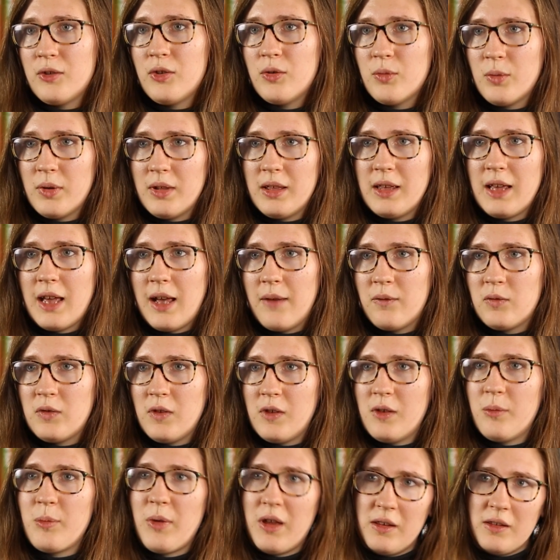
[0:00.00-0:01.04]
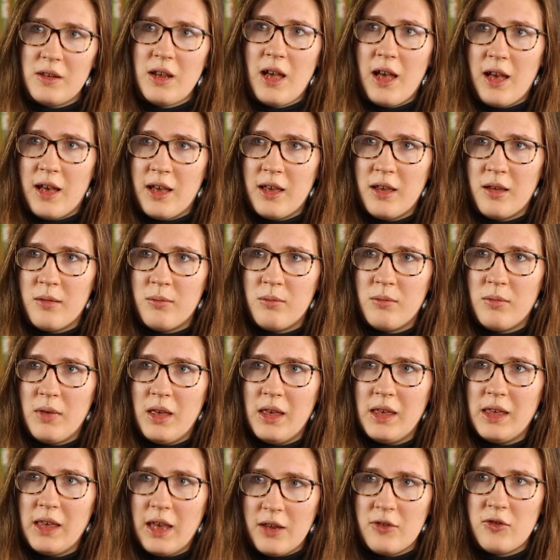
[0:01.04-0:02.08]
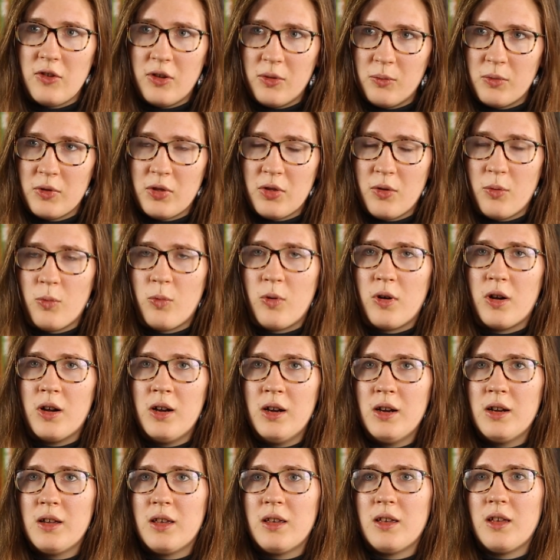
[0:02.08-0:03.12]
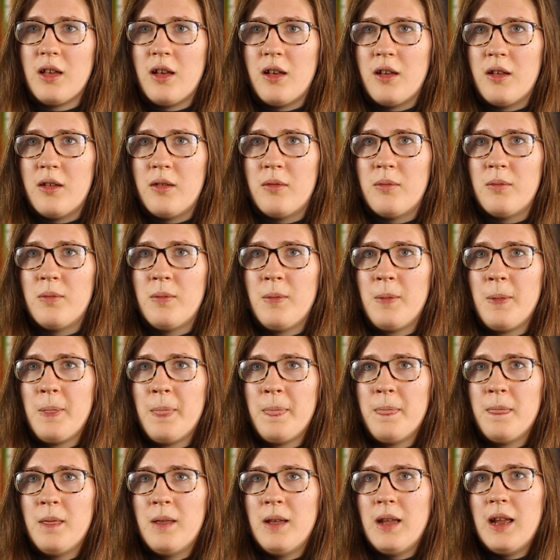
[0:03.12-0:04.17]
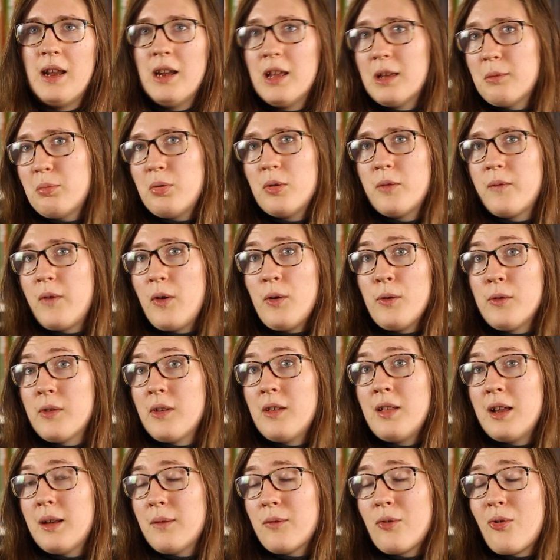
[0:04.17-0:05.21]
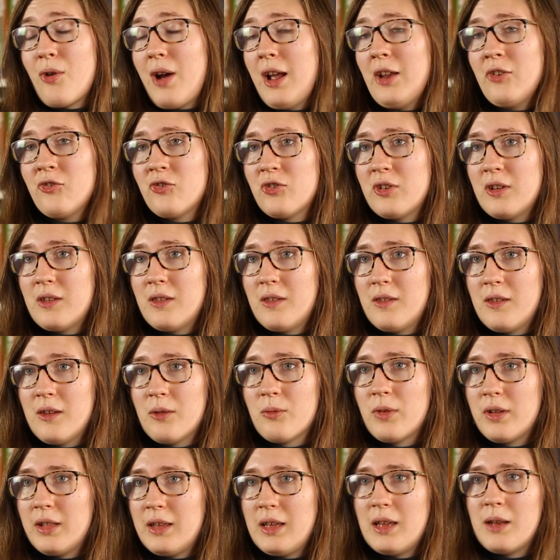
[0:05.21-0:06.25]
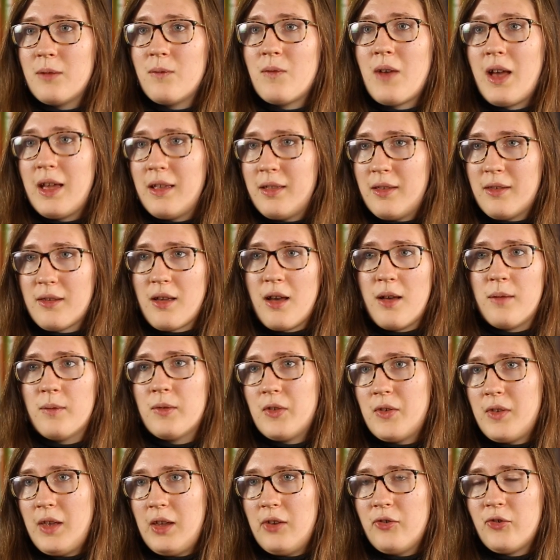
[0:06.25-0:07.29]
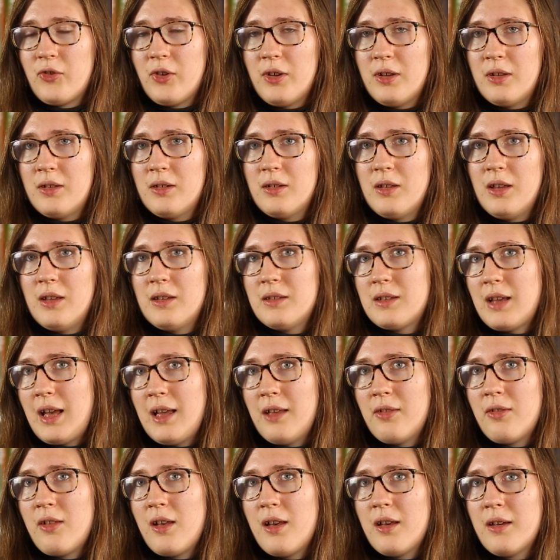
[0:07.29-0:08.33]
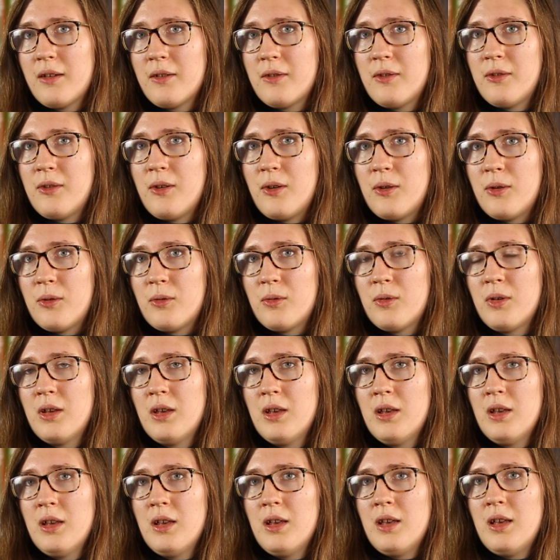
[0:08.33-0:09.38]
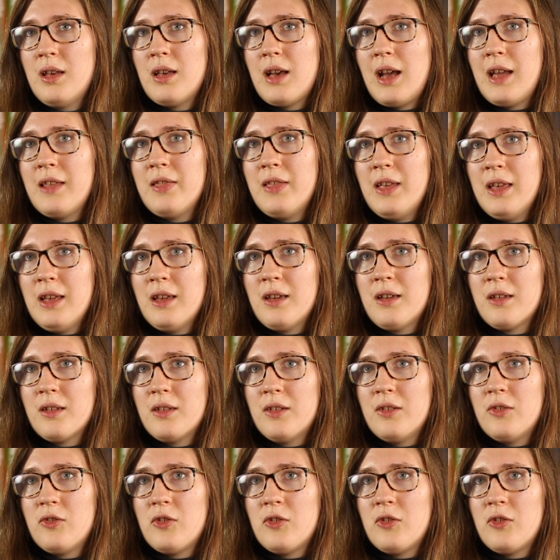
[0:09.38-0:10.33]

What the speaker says: you really have to spend time engaging with the work, and it provokes a lot of questions. It really invites conversation and dialogue. So I think